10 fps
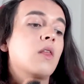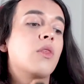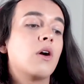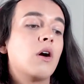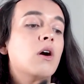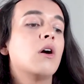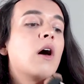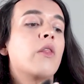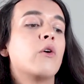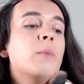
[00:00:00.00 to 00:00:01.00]
there are
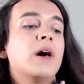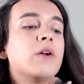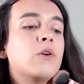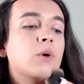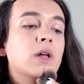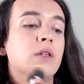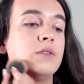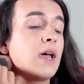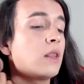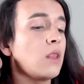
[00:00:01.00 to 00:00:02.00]
other better ones.
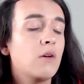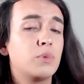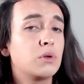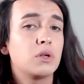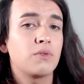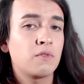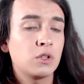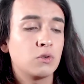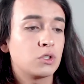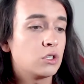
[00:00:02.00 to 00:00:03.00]
love Beauty
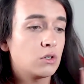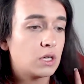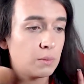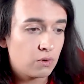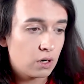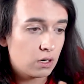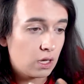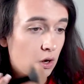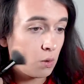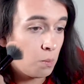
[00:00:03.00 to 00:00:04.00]
Revolution, don't get me wrong
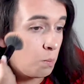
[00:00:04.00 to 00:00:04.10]
here.